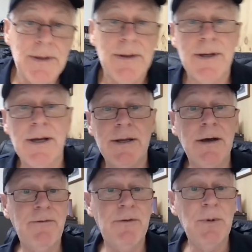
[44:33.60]

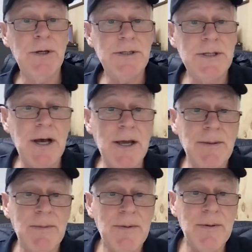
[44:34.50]
Enough from me
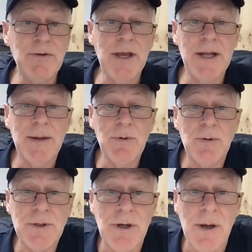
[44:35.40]
today. I've taken up
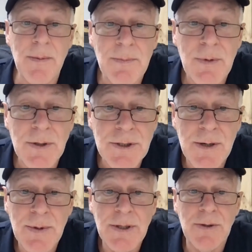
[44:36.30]
your time, my
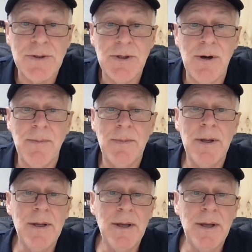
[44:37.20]
time being your time.